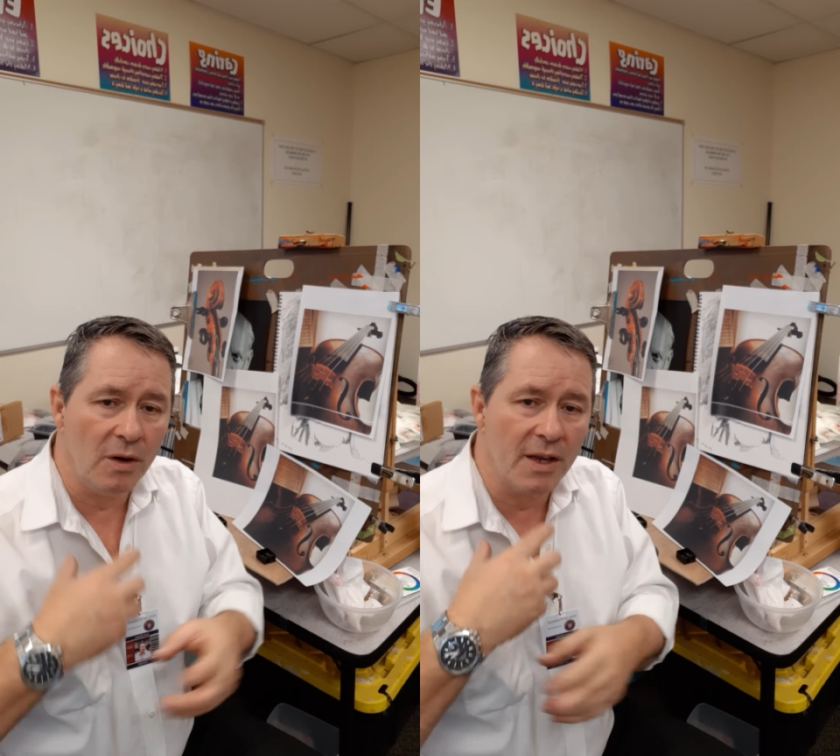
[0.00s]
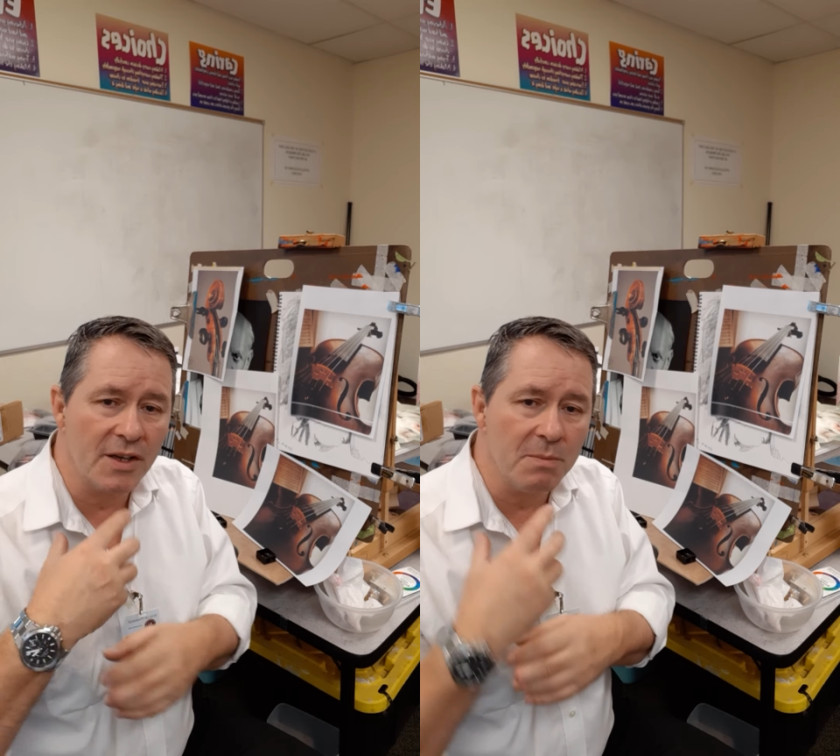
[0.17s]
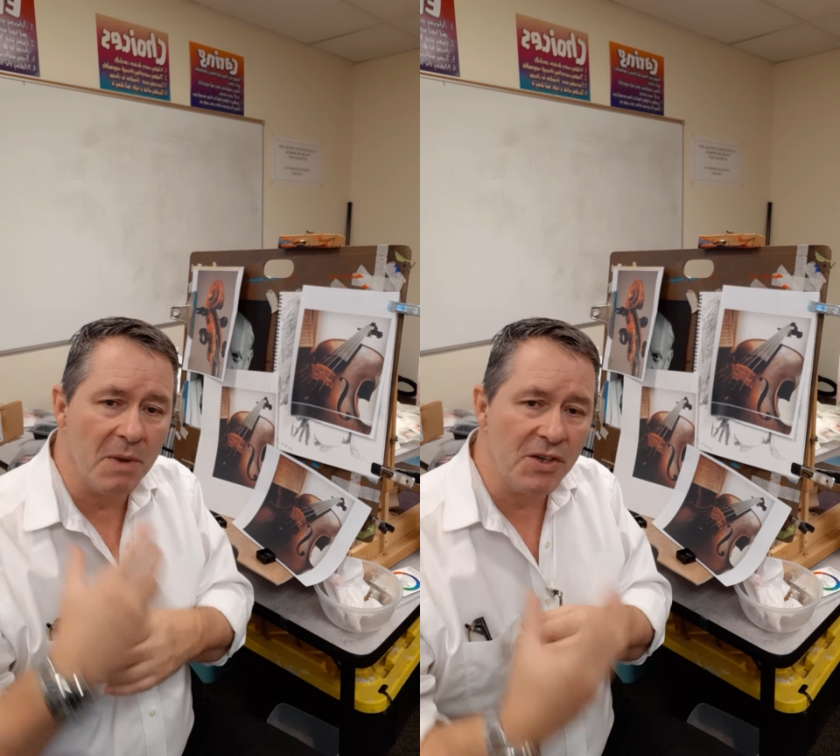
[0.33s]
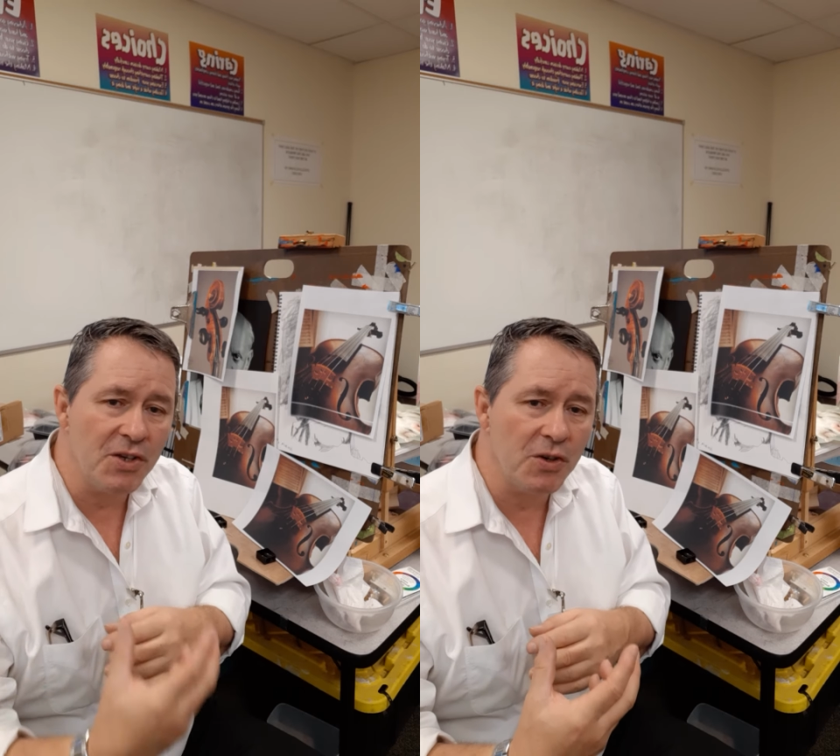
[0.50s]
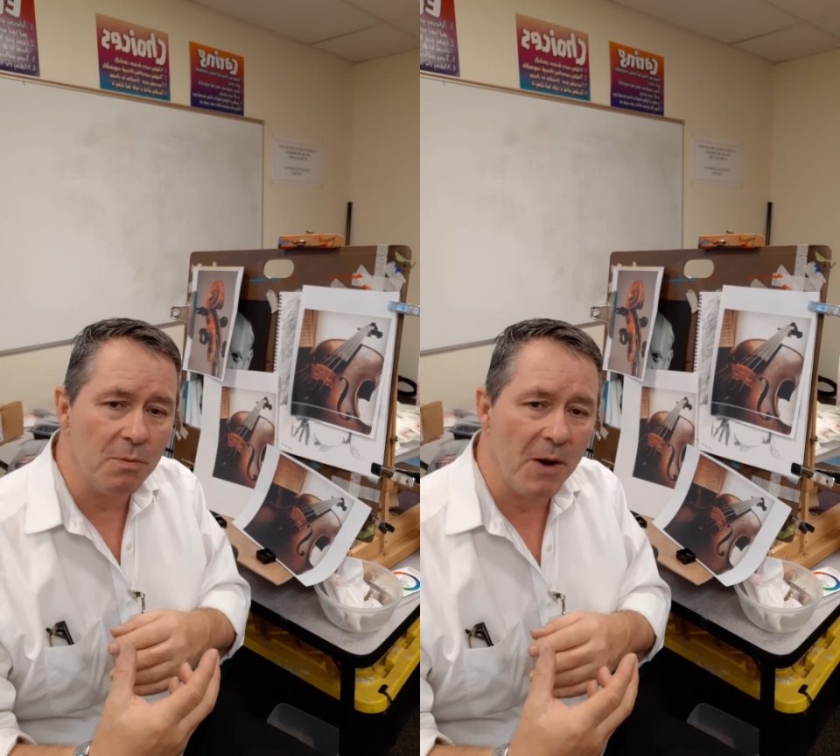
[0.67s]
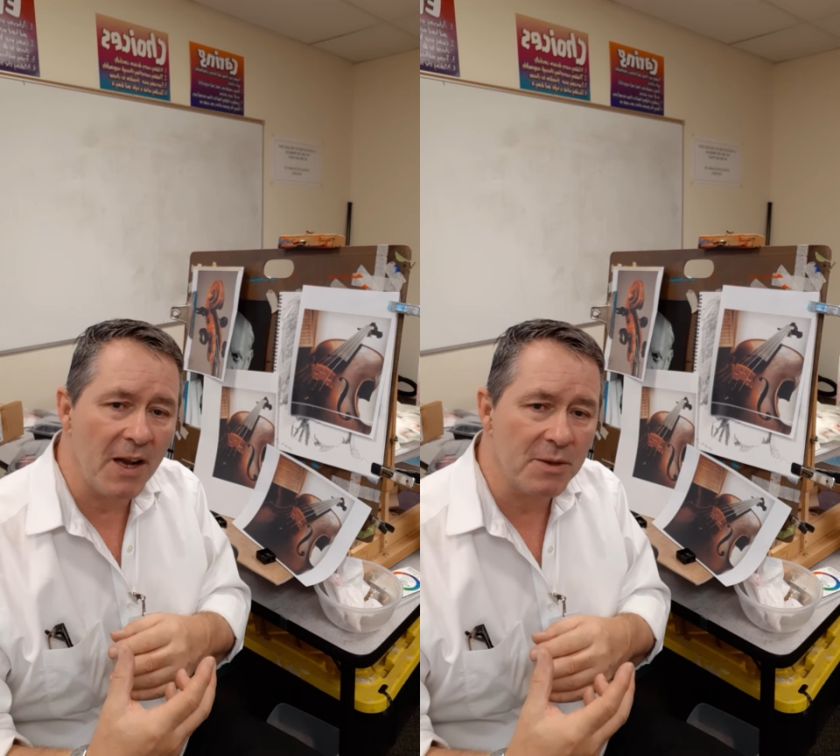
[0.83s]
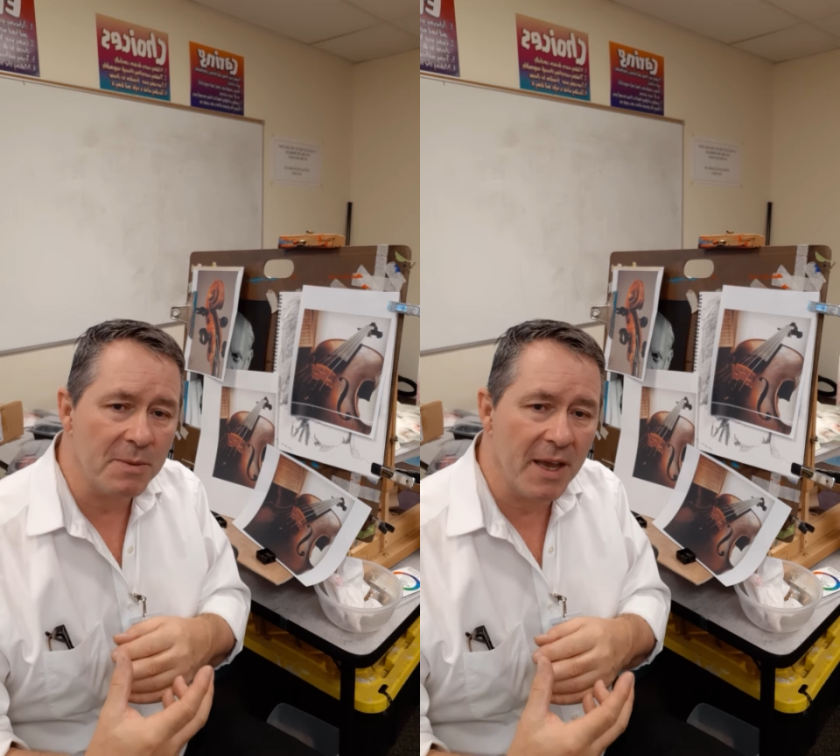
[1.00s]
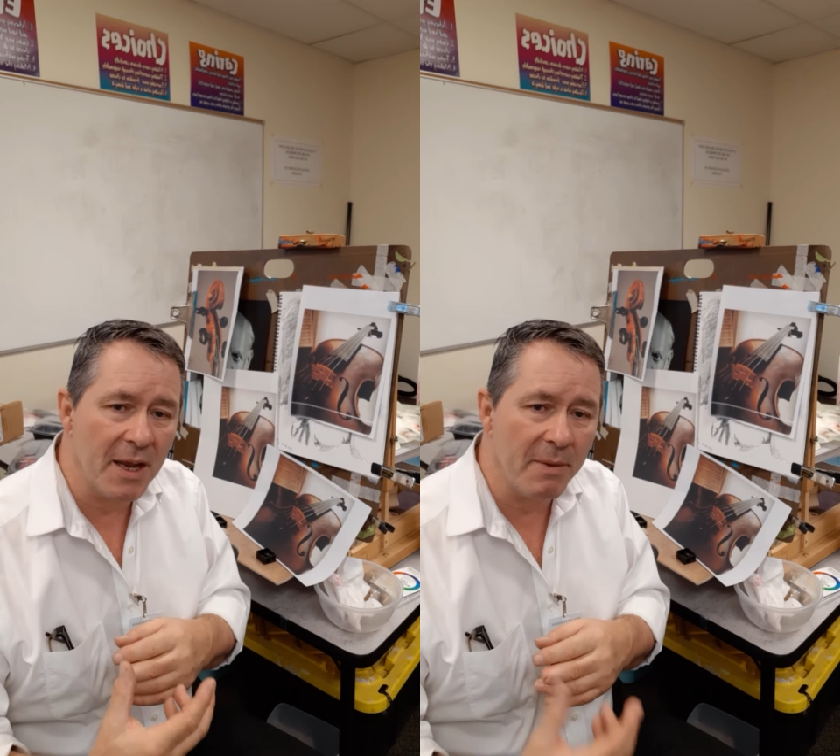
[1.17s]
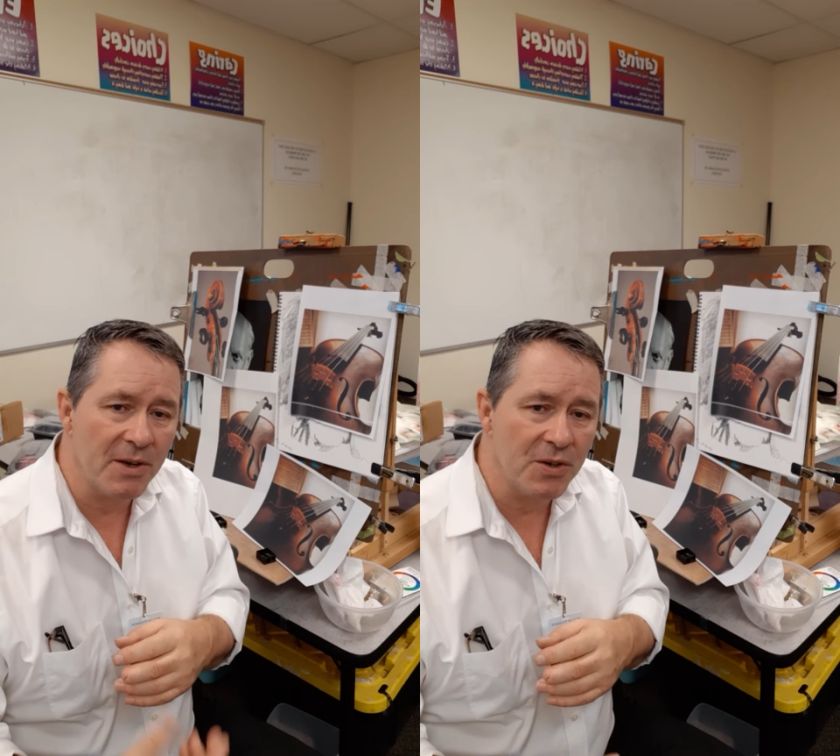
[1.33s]
as much as you possibly can
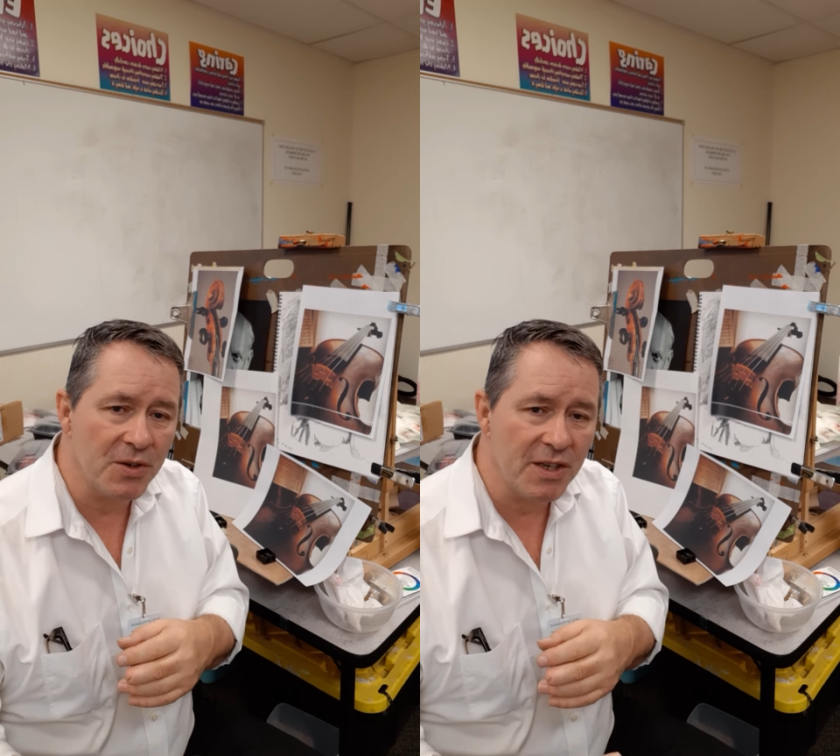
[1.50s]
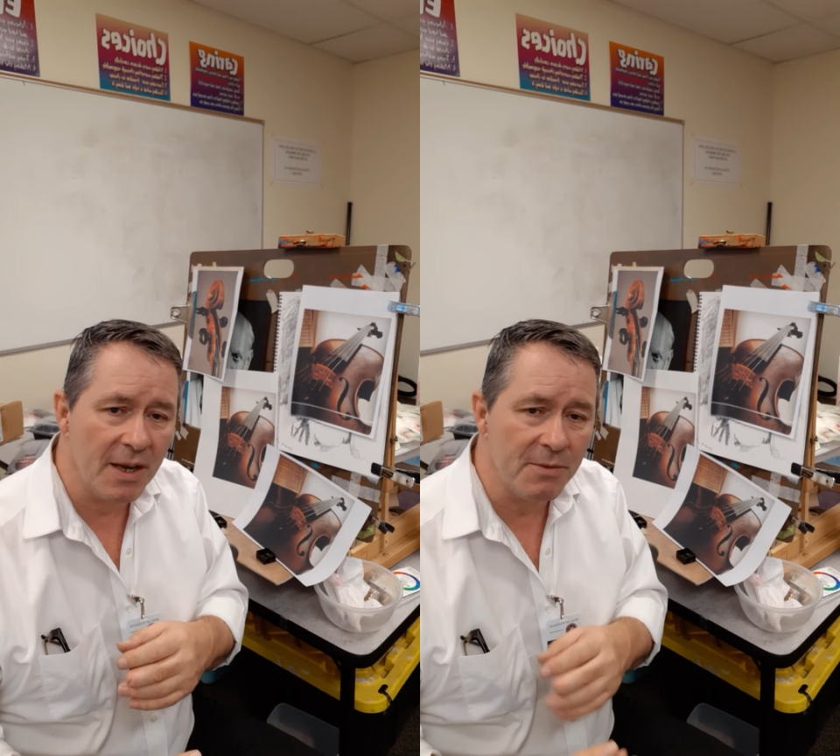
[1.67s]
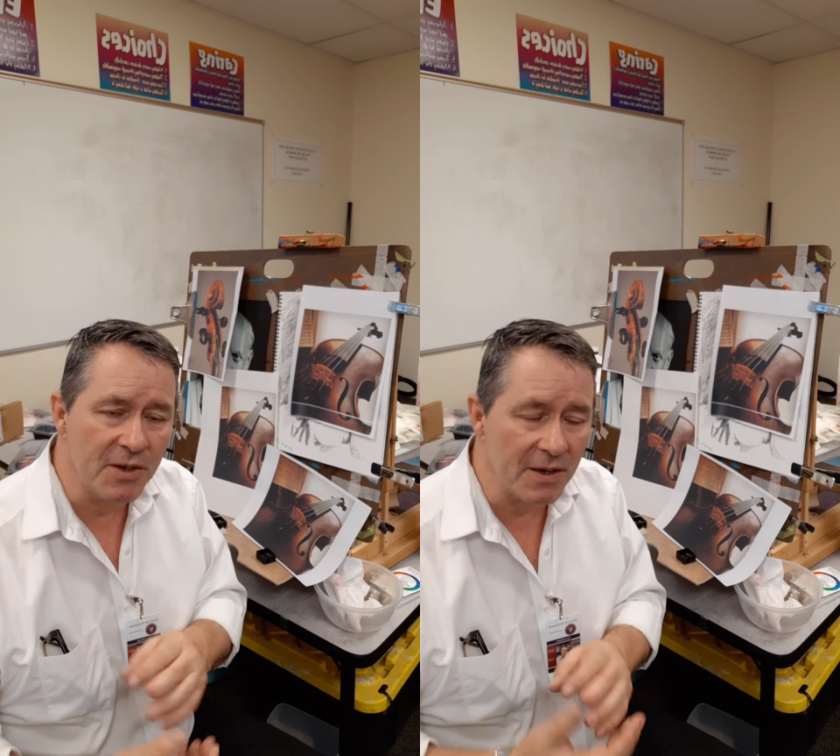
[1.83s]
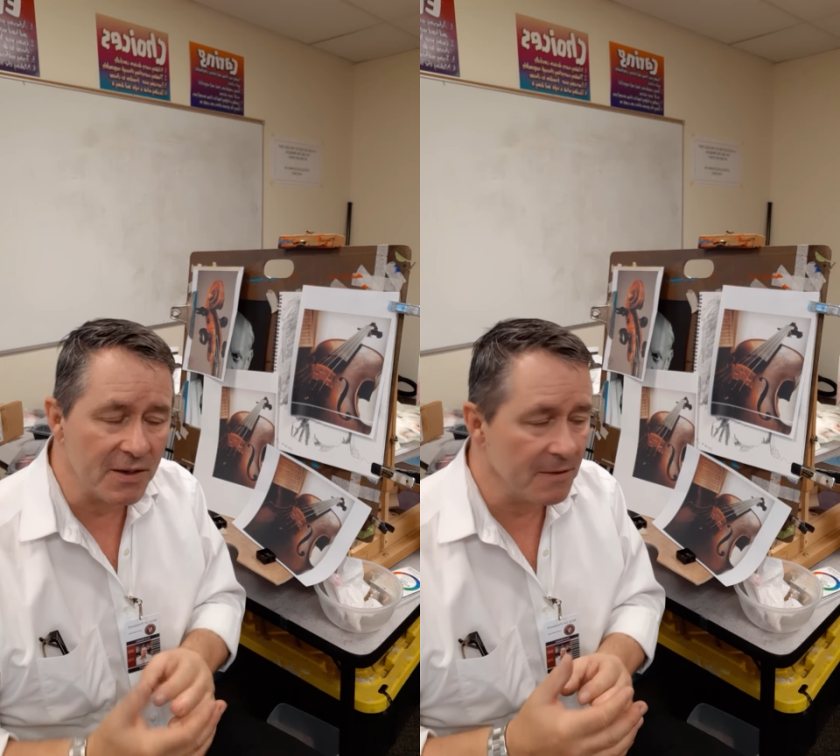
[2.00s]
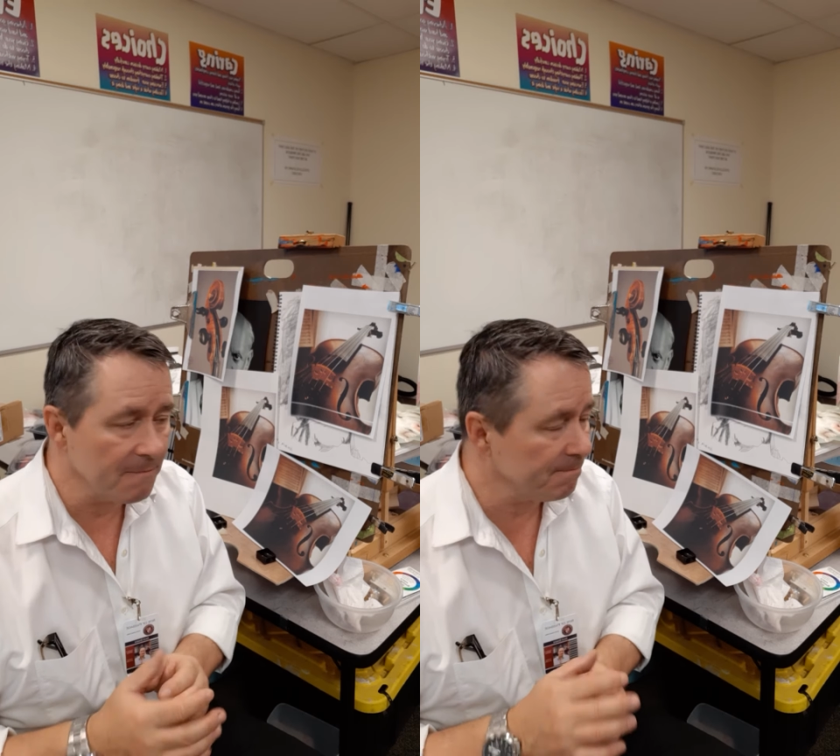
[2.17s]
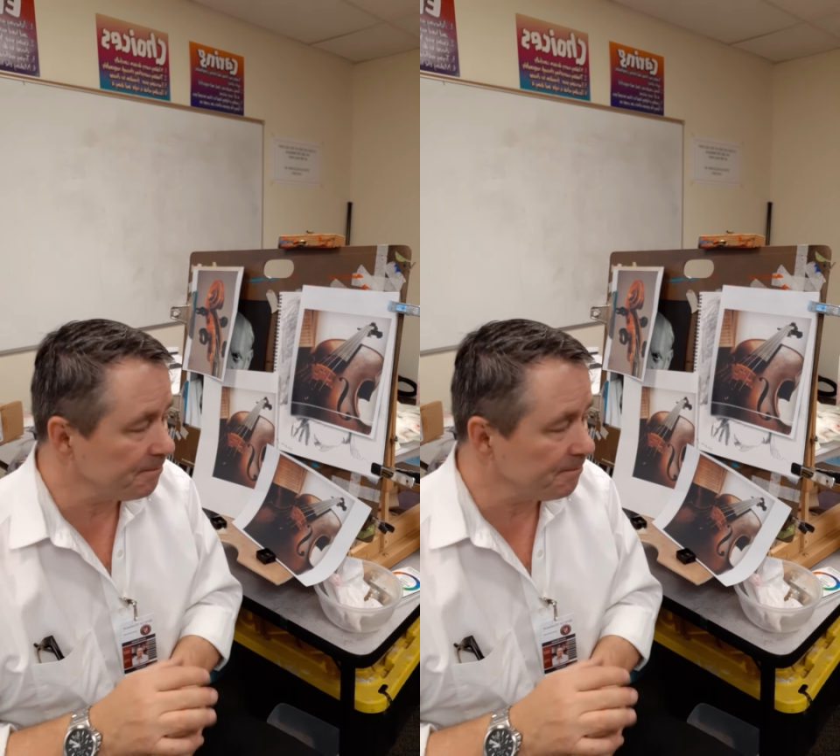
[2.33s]
about your subjects.